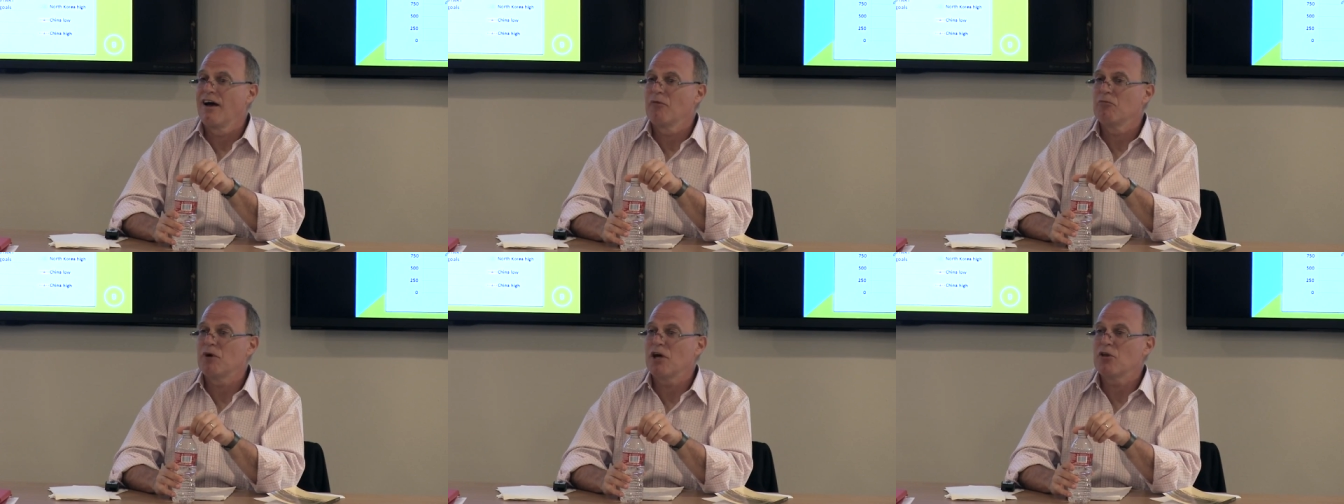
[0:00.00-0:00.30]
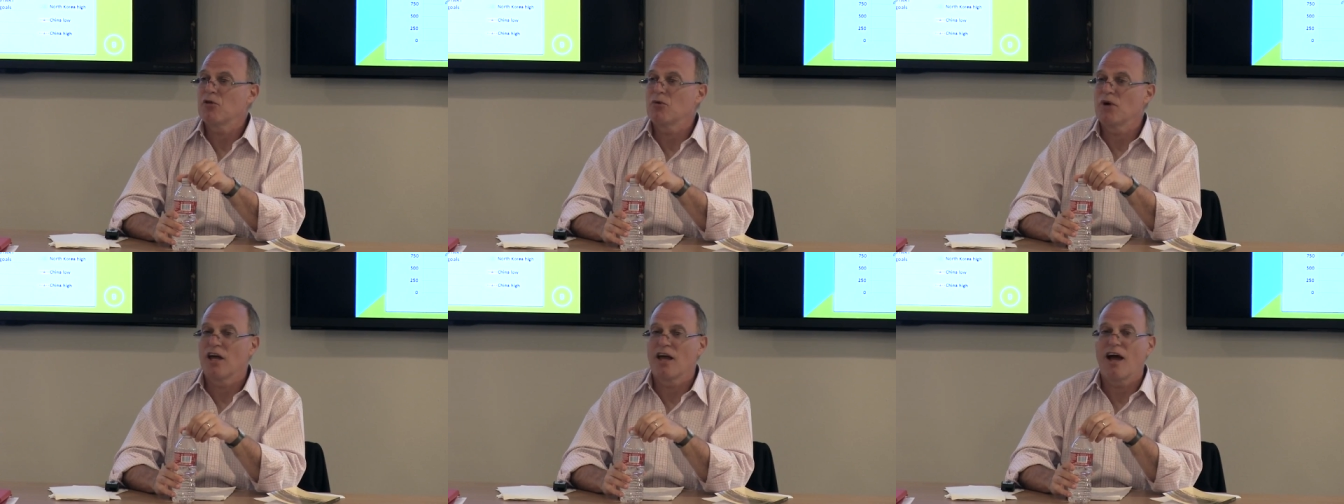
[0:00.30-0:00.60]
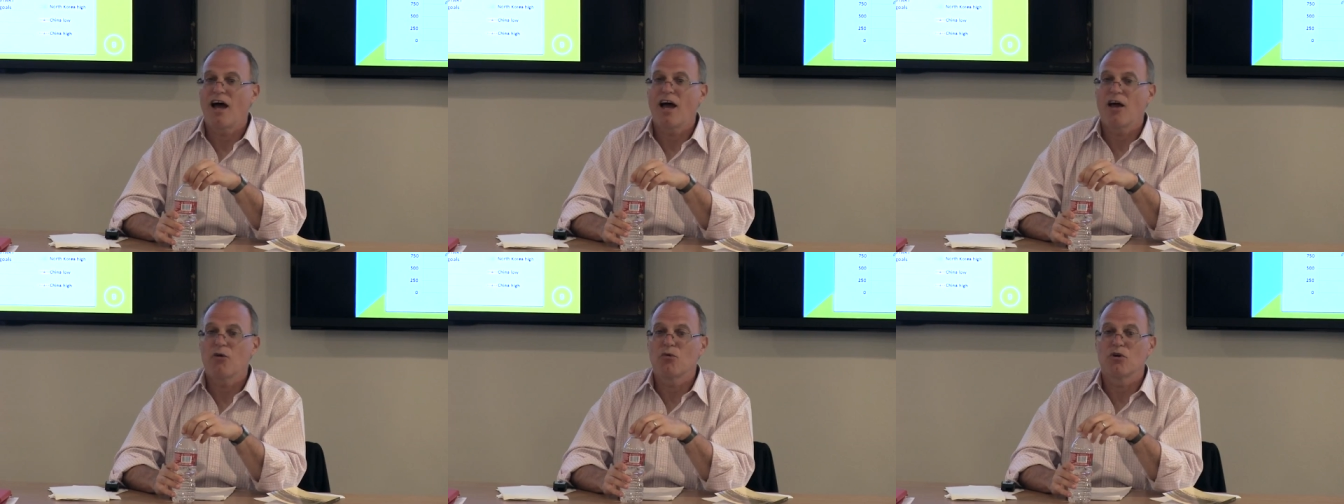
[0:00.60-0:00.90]
By the way,
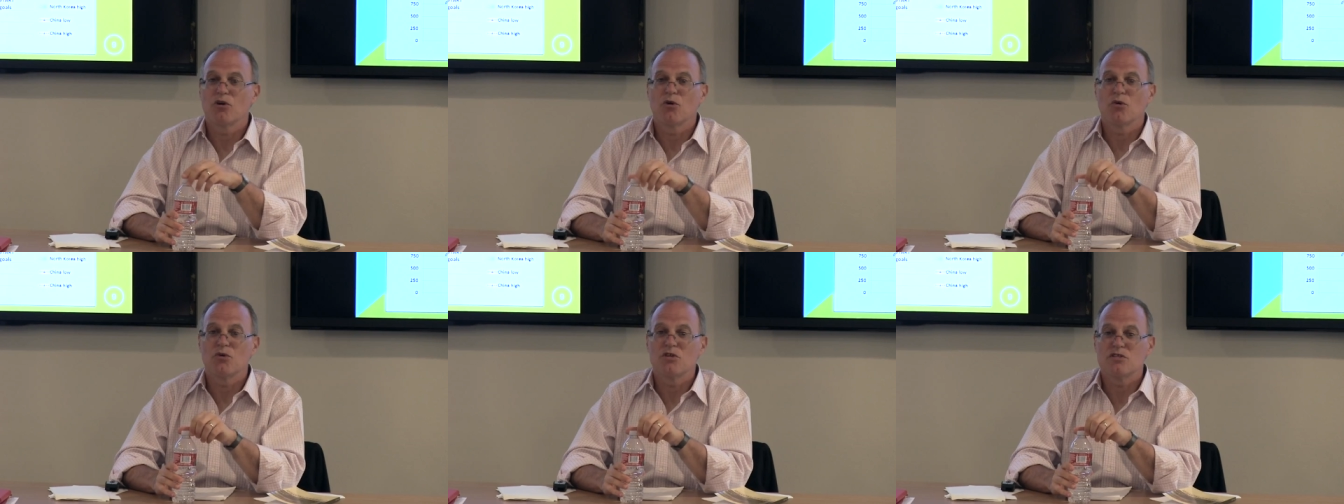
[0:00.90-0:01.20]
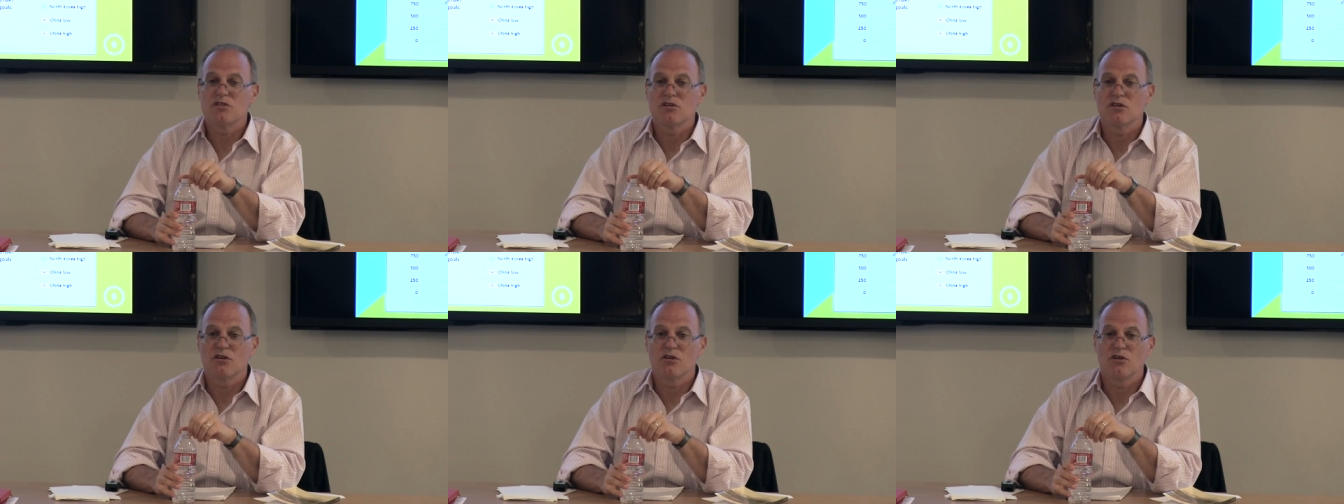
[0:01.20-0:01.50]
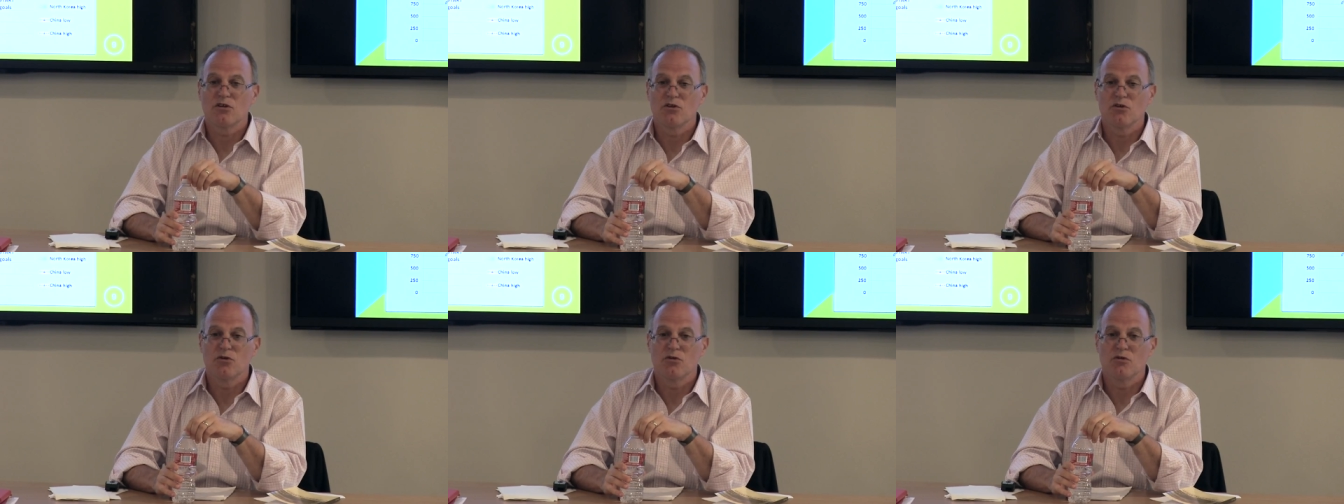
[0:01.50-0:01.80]
I would always
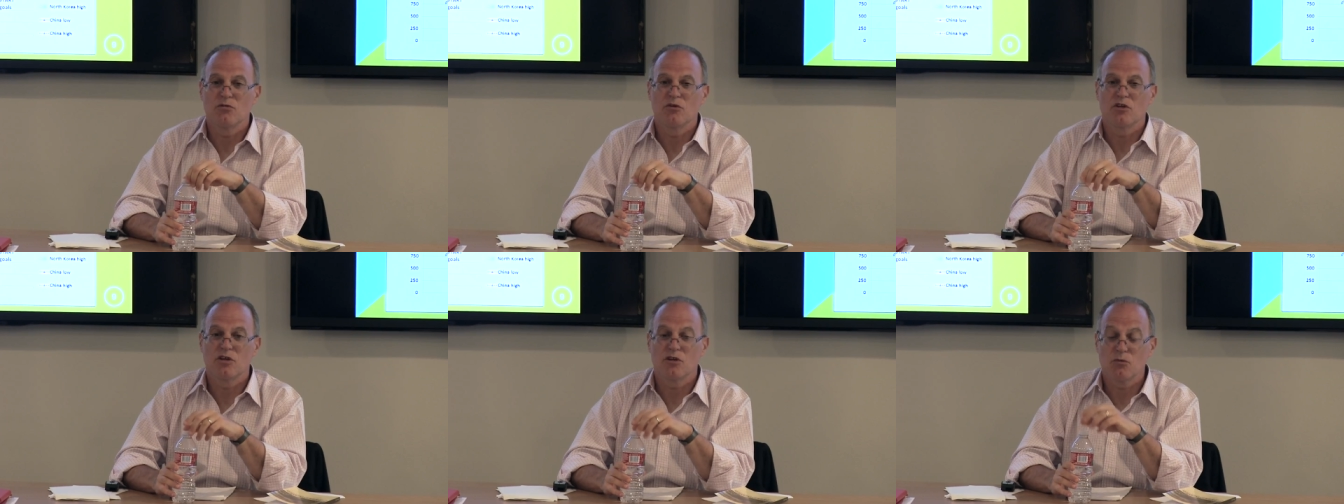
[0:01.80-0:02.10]
include,